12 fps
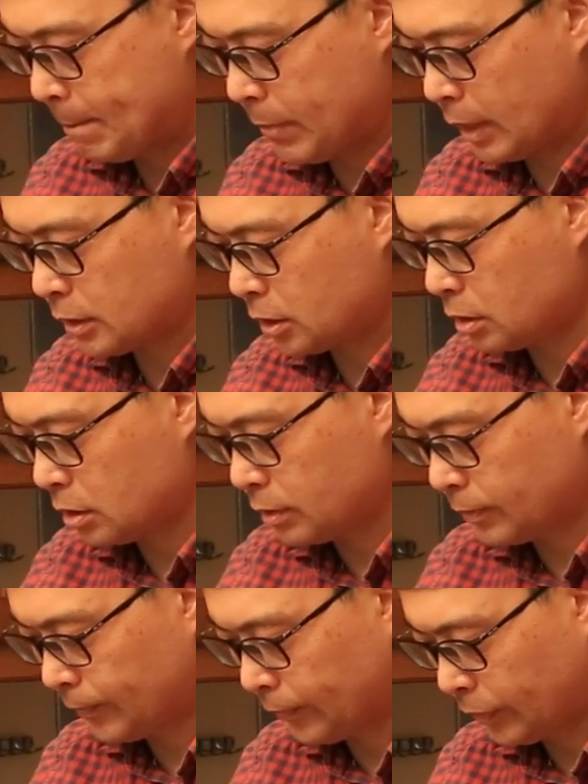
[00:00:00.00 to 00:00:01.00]
mix
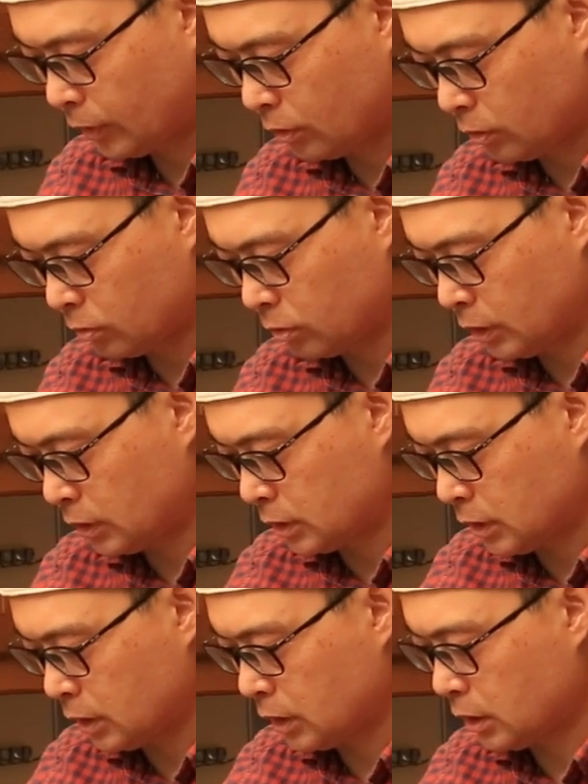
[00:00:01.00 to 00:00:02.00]

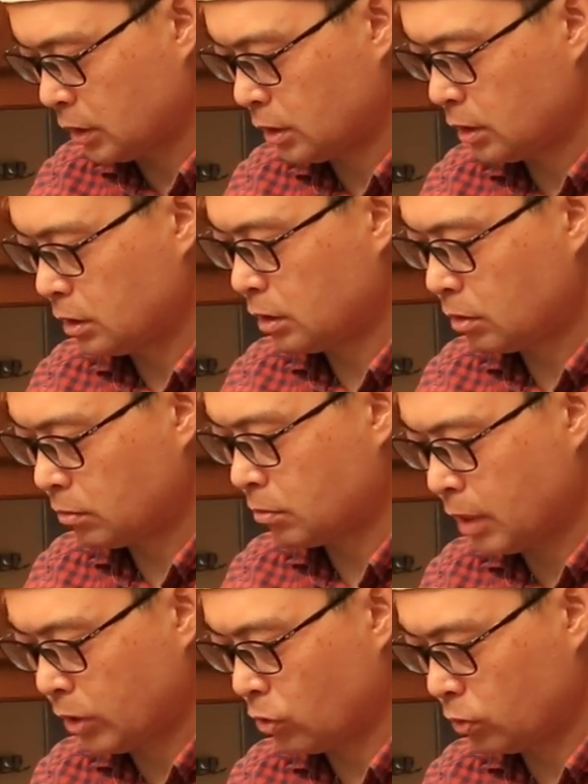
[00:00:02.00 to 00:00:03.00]
with the
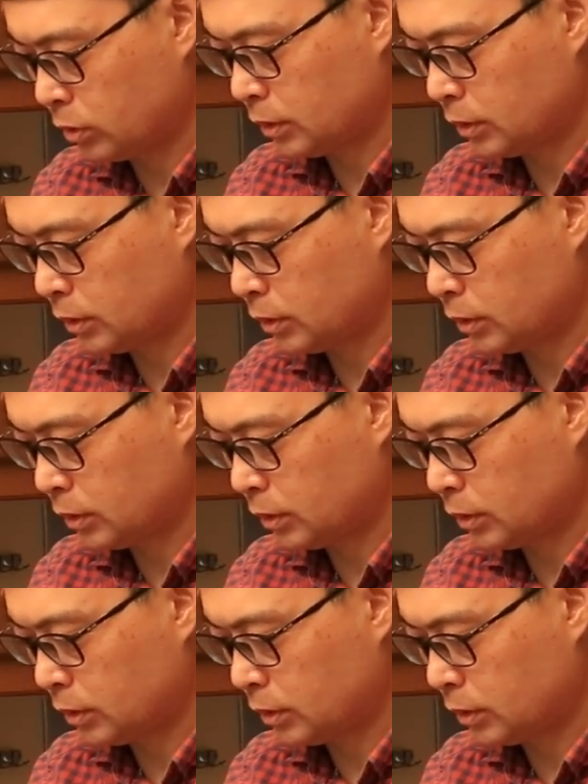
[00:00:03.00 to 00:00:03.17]
Mayo.